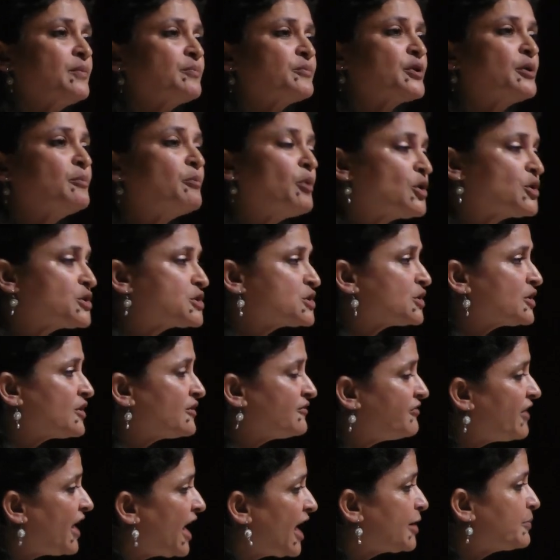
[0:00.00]
Promotion
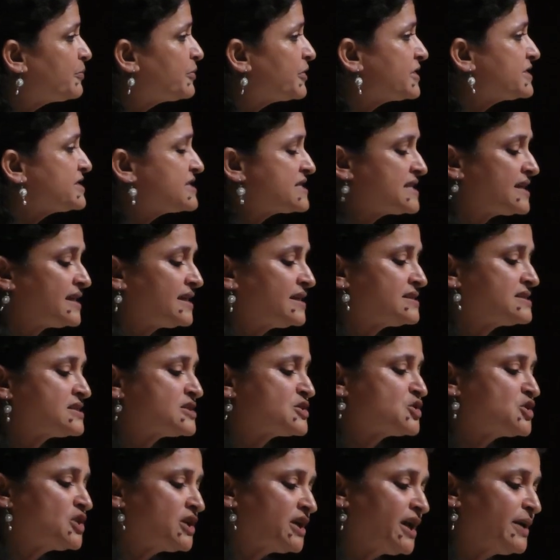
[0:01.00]
of hybrid
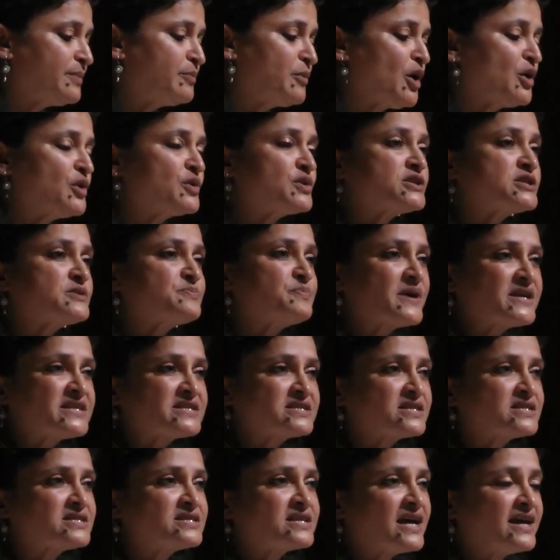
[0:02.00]
seeds, GMOs,
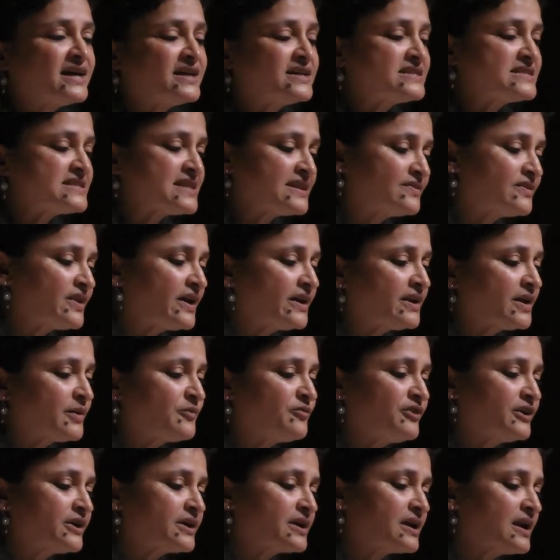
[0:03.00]
pesticides,
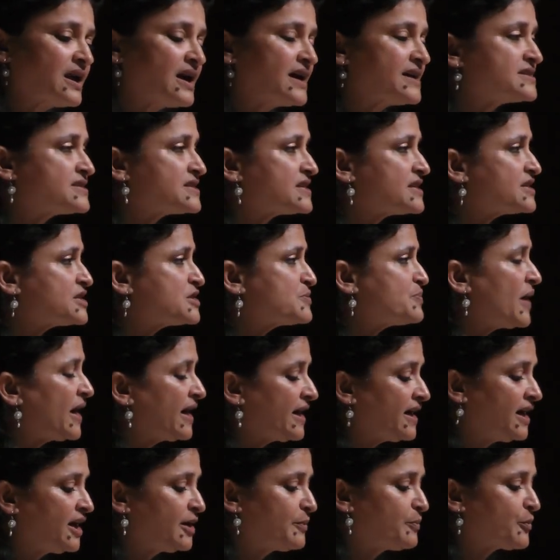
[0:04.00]
synthetic fertilizers by
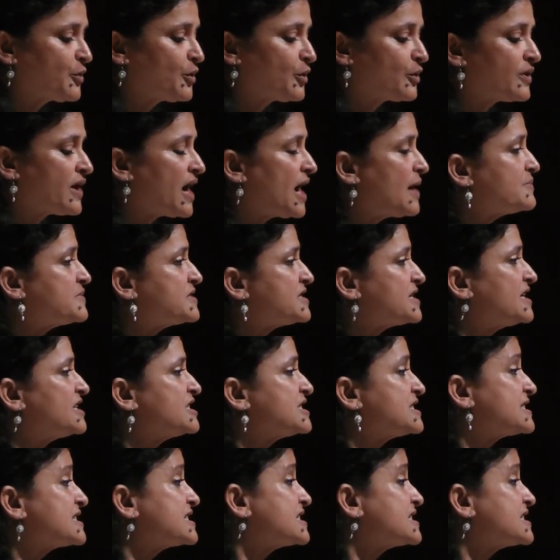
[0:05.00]
aid programs is